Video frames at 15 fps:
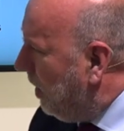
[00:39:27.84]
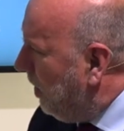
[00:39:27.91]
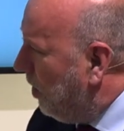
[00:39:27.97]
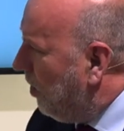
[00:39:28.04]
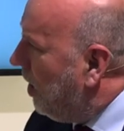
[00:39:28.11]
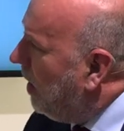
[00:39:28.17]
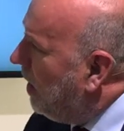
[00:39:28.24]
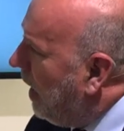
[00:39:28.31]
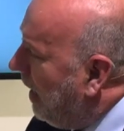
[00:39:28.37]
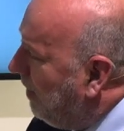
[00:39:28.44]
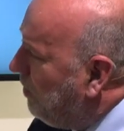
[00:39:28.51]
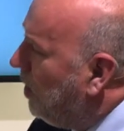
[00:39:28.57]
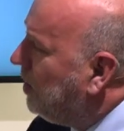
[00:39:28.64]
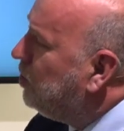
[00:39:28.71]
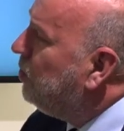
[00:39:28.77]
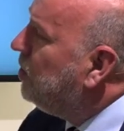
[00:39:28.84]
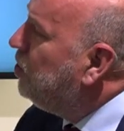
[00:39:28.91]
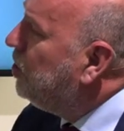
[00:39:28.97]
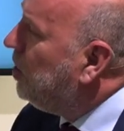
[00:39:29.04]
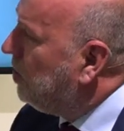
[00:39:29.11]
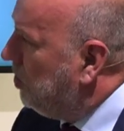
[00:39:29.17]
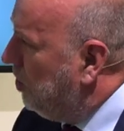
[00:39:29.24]
you know, have you had to
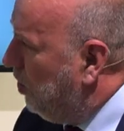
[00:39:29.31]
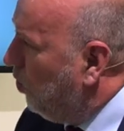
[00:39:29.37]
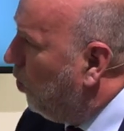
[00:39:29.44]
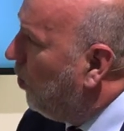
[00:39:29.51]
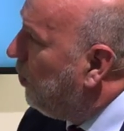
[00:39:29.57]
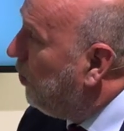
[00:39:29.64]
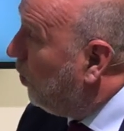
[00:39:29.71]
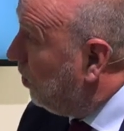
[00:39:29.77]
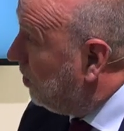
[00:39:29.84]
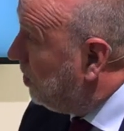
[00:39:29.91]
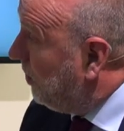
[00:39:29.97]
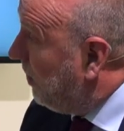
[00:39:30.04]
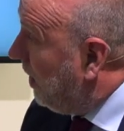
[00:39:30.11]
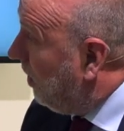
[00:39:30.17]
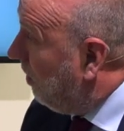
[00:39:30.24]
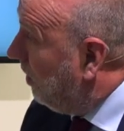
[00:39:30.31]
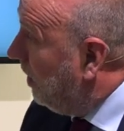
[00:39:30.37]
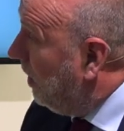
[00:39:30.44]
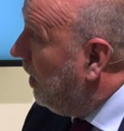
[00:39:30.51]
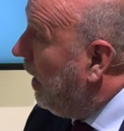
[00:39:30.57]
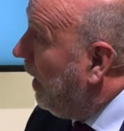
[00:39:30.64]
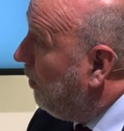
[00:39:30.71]
adjust your thoughts about
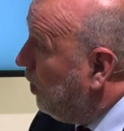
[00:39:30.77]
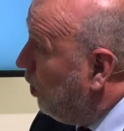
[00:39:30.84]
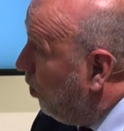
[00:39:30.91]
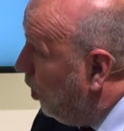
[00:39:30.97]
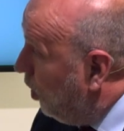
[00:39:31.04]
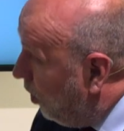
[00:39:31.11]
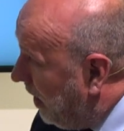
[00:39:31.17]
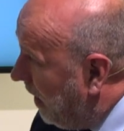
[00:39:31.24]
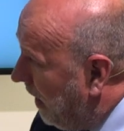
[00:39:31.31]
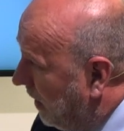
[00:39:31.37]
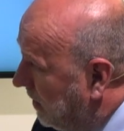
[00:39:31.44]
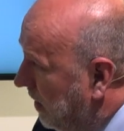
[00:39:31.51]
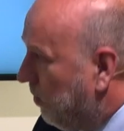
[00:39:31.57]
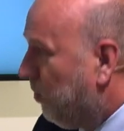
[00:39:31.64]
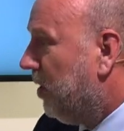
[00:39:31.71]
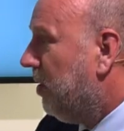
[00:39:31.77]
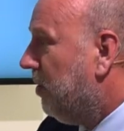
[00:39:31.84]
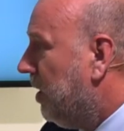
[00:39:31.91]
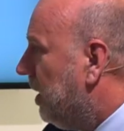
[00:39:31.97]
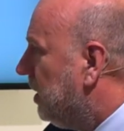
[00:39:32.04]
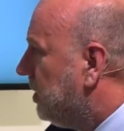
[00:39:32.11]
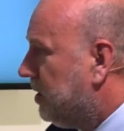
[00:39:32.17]
how you're looking at it, whether
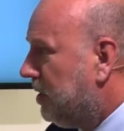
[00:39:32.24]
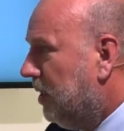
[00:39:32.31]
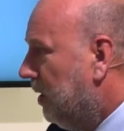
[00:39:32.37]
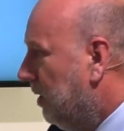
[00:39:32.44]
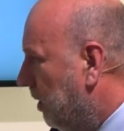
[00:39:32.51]
that's,